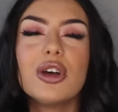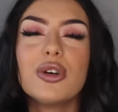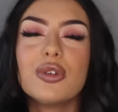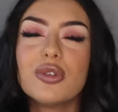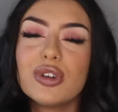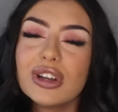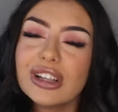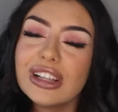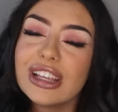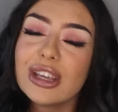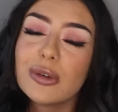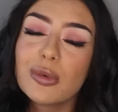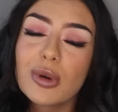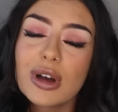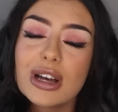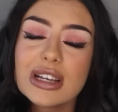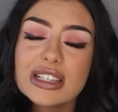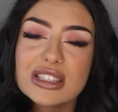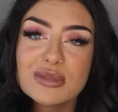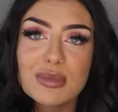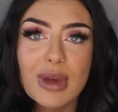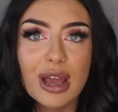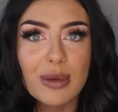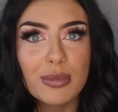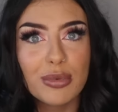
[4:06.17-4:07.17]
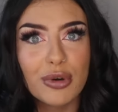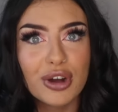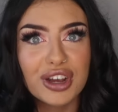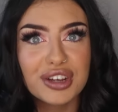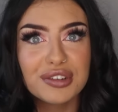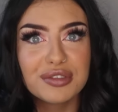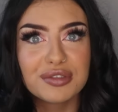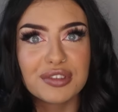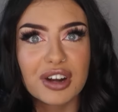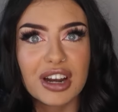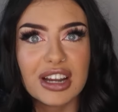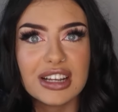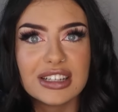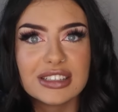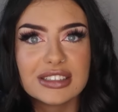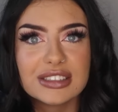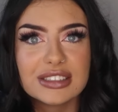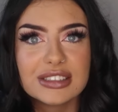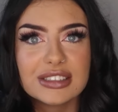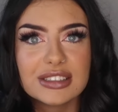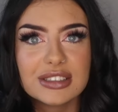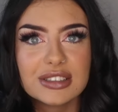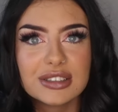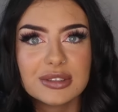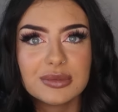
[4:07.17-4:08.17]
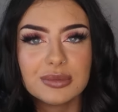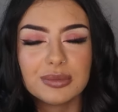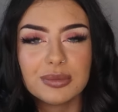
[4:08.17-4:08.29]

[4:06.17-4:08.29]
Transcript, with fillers: really was my boyfriend?